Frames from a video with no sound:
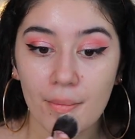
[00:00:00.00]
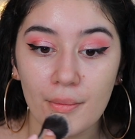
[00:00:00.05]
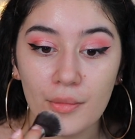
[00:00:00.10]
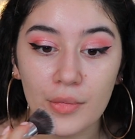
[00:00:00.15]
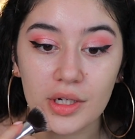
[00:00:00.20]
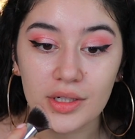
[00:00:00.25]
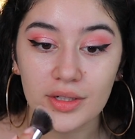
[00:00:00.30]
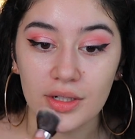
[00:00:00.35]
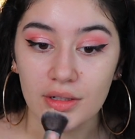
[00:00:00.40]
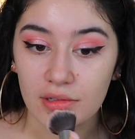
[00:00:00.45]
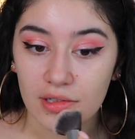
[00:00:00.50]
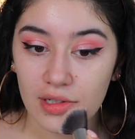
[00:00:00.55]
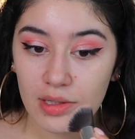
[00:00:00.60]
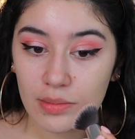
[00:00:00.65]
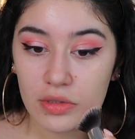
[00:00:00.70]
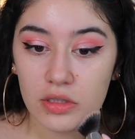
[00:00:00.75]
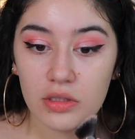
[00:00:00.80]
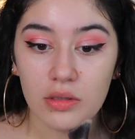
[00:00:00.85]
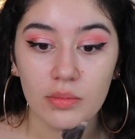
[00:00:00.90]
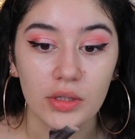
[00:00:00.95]
which it
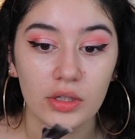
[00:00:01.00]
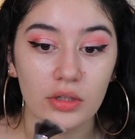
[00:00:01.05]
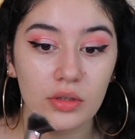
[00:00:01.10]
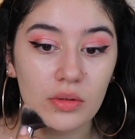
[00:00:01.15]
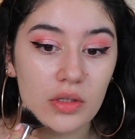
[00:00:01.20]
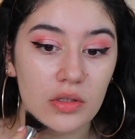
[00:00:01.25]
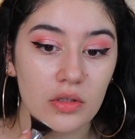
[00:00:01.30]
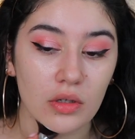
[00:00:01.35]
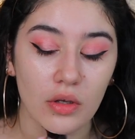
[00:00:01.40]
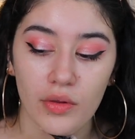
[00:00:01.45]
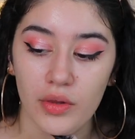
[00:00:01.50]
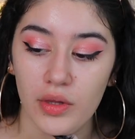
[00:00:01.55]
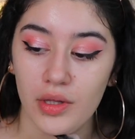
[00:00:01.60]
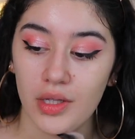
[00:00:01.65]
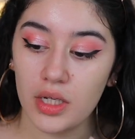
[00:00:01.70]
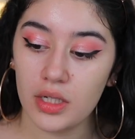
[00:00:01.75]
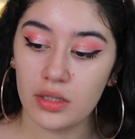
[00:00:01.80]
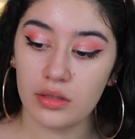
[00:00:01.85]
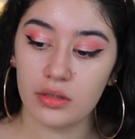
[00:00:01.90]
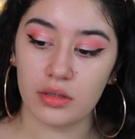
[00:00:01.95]
seems to be doing so
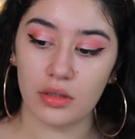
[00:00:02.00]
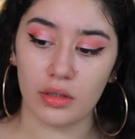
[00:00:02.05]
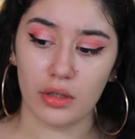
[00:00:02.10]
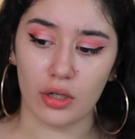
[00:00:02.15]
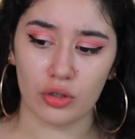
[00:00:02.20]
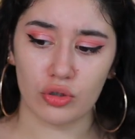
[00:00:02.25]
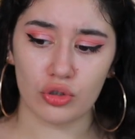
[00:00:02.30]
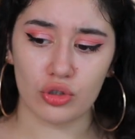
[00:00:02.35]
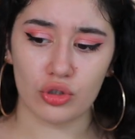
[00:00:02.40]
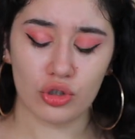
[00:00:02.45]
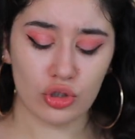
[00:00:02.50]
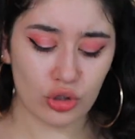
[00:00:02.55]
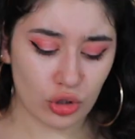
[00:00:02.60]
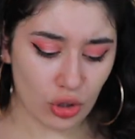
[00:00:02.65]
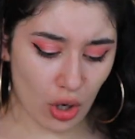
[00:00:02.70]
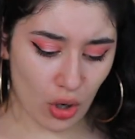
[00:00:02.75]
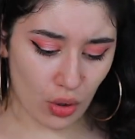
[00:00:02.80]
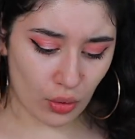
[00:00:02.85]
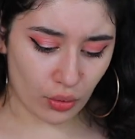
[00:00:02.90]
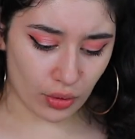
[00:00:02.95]
this looks
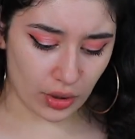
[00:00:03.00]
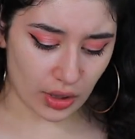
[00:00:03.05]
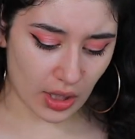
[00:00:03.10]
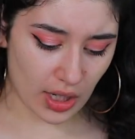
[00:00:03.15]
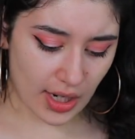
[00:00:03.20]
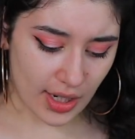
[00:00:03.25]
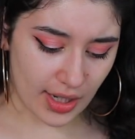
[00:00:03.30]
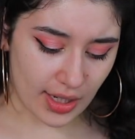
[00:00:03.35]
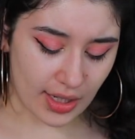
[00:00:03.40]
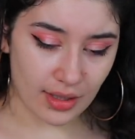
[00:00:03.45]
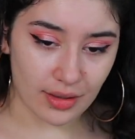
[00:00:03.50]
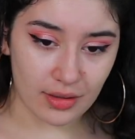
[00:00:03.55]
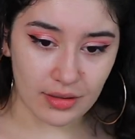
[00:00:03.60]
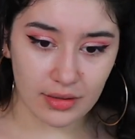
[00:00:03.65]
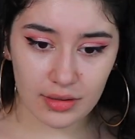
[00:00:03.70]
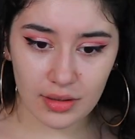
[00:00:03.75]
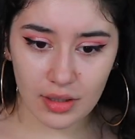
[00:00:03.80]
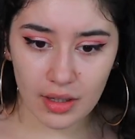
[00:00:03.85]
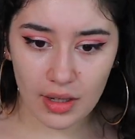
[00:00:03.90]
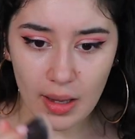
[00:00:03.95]
so
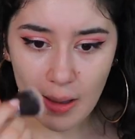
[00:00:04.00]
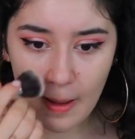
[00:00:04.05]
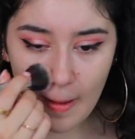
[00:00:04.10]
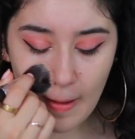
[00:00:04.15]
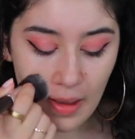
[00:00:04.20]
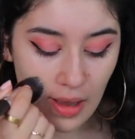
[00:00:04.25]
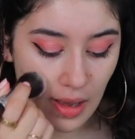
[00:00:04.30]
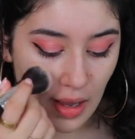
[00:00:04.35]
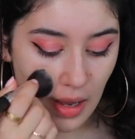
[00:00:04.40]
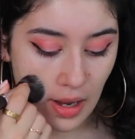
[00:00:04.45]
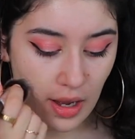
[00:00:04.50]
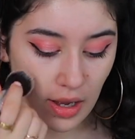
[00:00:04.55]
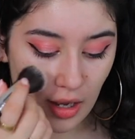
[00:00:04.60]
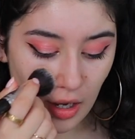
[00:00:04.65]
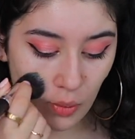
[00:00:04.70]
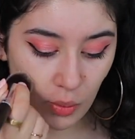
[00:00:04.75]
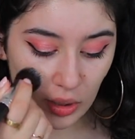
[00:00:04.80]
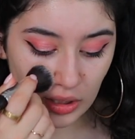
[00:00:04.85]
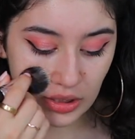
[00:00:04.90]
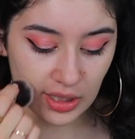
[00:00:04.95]
nice uh,
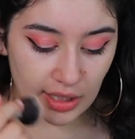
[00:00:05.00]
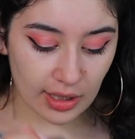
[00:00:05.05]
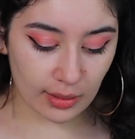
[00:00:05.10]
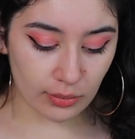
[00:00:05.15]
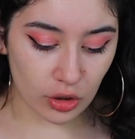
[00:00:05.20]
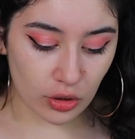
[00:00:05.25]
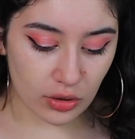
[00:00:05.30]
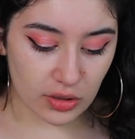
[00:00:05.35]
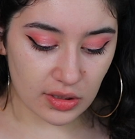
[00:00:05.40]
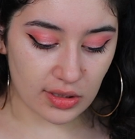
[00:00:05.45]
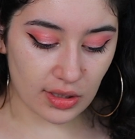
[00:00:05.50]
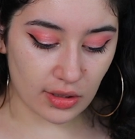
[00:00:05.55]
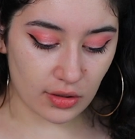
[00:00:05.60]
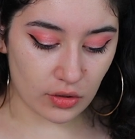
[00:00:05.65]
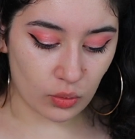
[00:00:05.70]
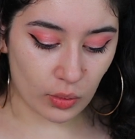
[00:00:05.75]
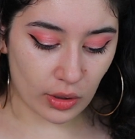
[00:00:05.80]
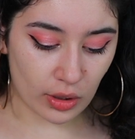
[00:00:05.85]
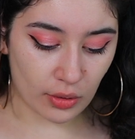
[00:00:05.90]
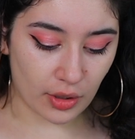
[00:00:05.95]
one thing I'm noticing
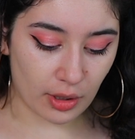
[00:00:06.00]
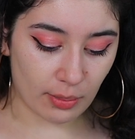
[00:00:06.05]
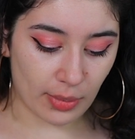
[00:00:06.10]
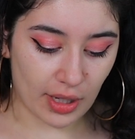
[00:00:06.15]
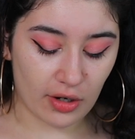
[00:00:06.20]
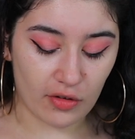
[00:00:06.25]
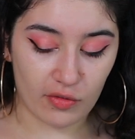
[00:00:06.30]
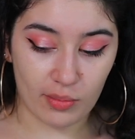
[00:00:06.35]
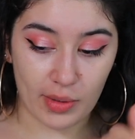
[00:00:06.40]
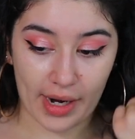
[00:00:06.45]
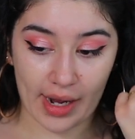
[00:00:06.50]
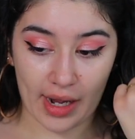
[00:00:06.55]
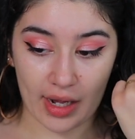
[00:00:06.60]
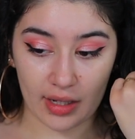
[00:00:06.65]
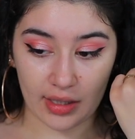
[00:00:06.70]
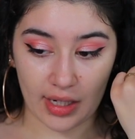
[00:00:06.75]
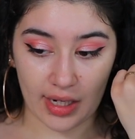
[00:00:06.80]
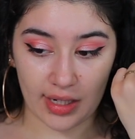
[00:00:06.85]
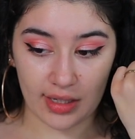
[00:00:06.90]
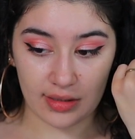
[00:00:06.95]
as well on the back of my
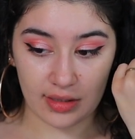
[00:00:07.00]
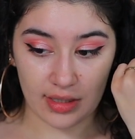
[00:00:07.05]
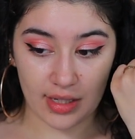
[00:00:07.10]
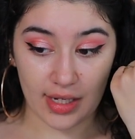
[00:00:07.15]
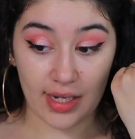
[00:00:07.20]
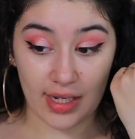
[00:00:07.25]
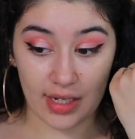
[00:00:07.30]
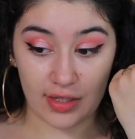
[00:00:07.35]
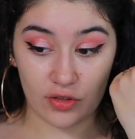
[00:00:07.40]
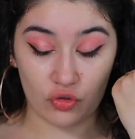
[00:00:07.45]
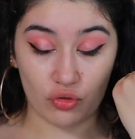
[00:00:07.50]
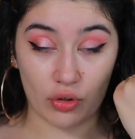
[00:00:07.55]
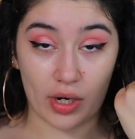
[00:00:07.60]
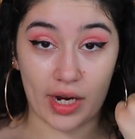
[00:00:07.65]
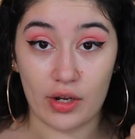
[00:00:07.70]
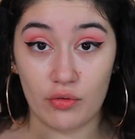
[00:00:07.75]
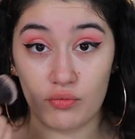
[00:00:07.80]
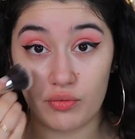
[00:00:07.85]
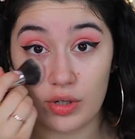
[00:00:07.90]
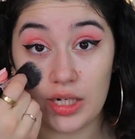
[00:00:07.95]
hand that it, it is
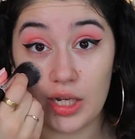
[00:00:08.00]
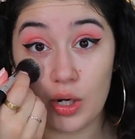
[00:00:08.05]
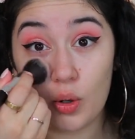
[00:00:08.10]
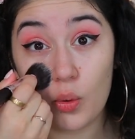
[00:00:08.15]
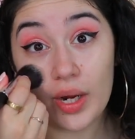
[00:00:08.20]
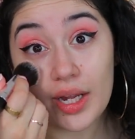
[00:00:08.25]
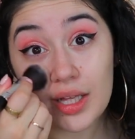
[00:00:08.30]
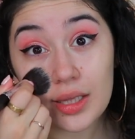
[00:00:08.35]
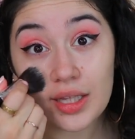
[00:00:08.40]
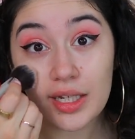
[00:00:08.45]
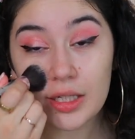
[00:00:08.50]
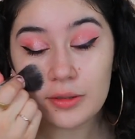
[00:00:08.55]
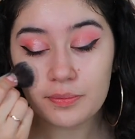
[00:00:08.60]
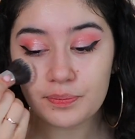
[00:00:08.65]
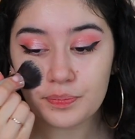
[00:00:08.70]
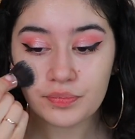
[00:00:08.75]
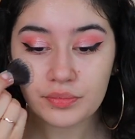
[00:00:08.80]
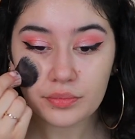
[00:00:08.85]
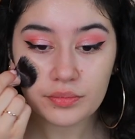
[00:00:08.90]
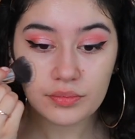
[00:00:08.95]
drying really quickly
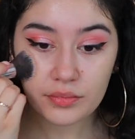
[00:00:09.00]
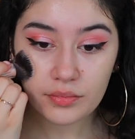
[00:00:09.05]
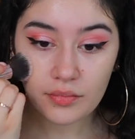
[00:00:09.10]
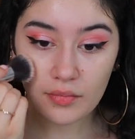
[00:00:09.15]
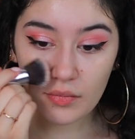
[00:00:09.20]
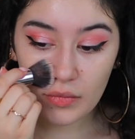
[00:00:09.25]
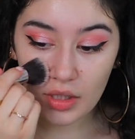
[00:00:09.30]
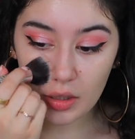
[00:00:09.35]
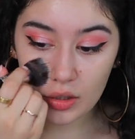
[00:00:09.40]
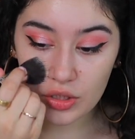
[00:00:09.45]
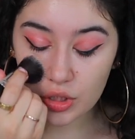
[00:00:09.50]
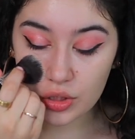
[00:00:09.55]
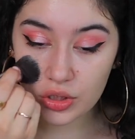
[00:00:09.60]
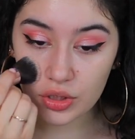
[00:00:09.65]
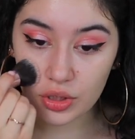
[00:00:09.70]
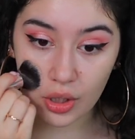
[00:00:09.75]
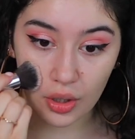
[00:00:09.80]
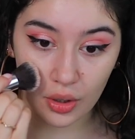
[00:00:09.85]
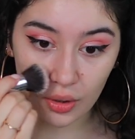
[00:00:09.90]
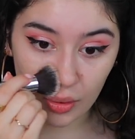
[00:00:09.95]

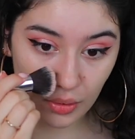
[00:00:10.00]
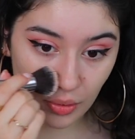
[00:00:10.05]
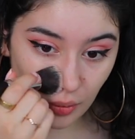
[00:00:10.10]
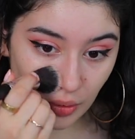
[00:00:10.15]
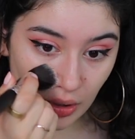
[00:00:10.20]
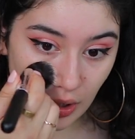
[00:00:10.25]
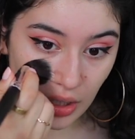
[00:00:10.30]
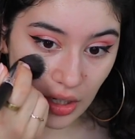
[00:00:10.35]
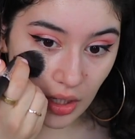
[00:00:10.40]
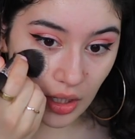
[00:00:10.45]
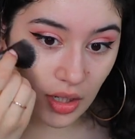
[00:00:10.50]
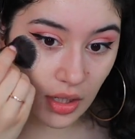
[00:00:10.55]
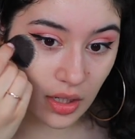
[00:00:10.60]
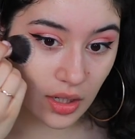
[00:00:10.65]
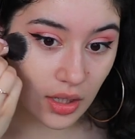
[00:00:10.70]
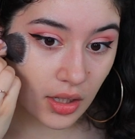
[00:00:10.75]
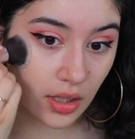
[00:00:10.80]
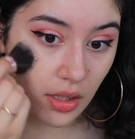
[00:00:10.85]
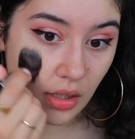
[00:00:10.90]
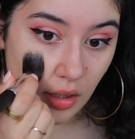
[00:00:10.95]
so
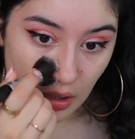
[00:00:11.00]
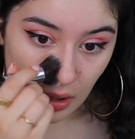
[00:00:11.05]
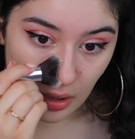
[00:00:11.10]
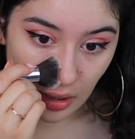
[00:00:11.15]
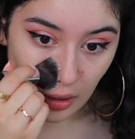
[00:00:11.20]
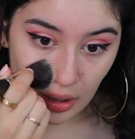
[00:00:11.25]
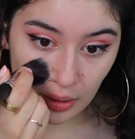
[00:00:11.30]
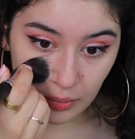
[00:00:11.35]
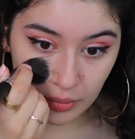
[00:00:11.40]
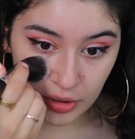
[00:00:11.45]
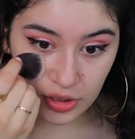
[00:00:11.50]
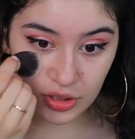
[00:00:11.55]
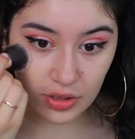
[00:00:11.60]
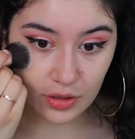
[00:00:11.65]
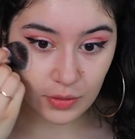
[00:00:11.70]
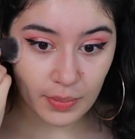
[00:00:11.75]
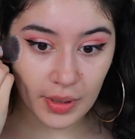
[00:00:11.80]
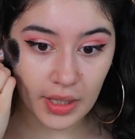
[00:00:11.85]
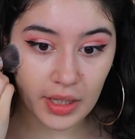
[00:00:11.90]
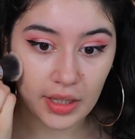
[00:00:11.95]
I would
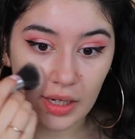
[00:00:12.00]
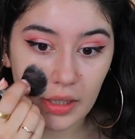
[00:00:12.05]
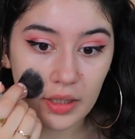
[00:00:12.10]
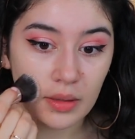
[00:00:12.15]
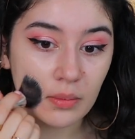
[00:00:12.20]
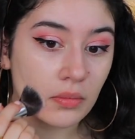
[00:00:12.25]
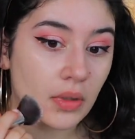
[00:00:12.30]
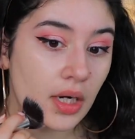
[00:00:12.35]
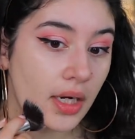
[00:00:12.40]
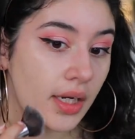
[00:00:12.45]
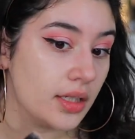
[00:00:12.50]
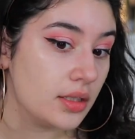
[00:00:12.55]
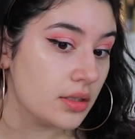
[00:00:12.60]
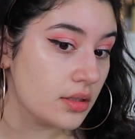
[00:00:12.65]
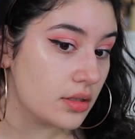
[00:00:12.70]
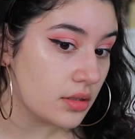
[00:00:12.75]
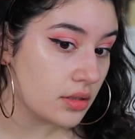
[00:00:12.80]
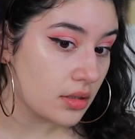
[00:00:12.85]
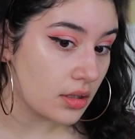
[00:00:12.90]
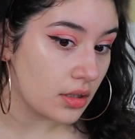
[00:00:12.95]
just bear that in
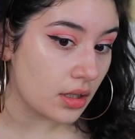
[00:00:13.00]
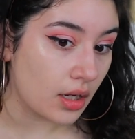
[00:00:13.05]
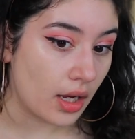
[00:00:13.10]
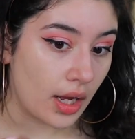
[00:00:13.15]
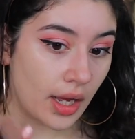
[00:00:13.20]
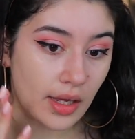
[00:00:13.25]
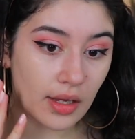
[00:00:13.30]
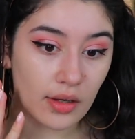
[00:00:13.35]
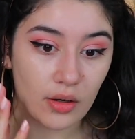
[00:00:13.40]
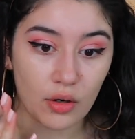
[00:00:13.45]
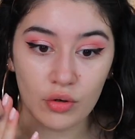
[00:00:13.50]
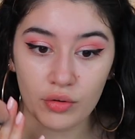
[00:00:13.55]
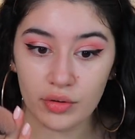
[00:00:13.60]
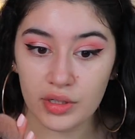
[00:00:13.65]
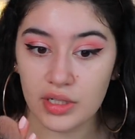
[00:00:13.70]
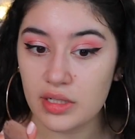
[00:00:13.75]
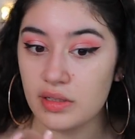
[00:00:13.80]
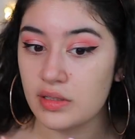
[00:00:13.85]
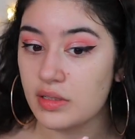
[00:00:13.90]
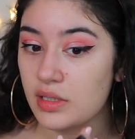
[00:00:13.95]
mind I
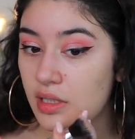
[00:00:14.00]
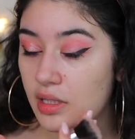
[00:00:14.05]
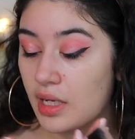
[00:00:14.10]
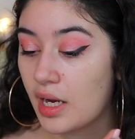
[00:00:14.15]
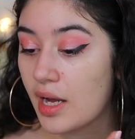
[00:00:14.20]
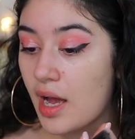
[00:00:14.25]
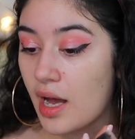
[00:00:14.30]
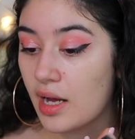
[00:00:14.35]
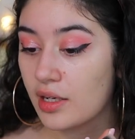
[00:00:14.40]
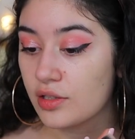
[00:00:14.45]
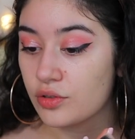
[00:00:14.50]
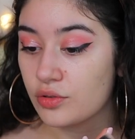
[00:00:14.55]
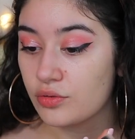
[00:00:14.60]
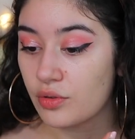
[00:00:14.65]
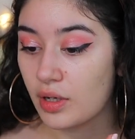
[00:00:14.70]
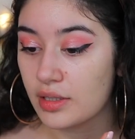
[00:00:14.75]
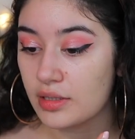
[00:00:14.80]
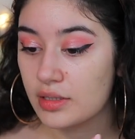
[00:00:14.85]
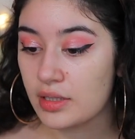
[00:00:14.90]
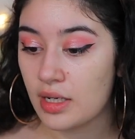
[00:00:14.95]
already see that it has
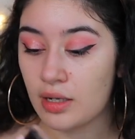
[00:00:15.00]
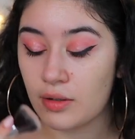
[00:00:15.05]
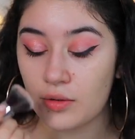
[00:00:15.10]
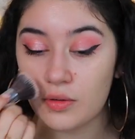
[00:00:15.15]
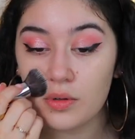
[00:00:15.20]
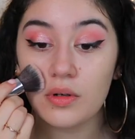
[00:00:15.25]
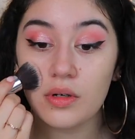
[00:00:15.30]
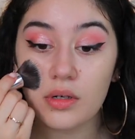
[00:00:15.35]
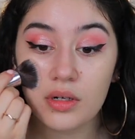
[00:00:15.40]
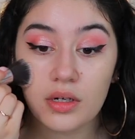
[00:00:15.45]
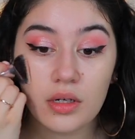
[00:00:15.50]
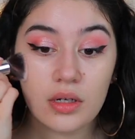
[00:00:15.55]
dried down